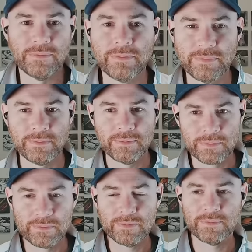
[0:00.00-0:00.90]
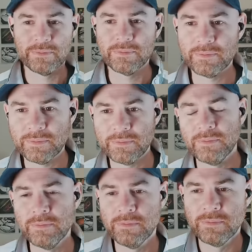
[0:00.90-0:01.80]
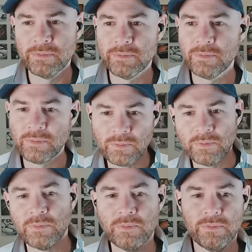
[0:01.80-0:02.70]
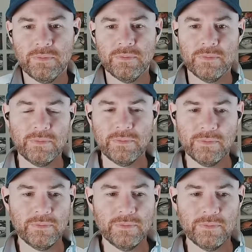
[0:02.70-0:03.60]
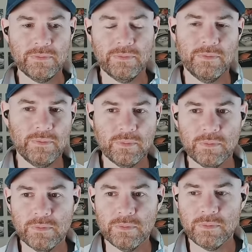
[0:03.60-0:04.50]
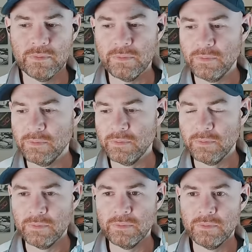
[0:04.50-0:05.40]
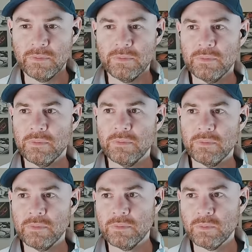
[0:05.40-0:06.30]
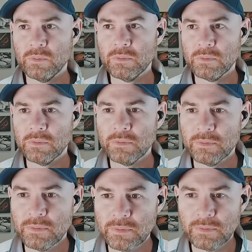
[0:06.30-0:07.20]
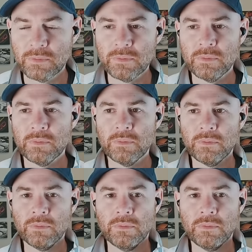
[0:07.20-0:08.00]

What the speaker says: No words are spoken by the person on screen.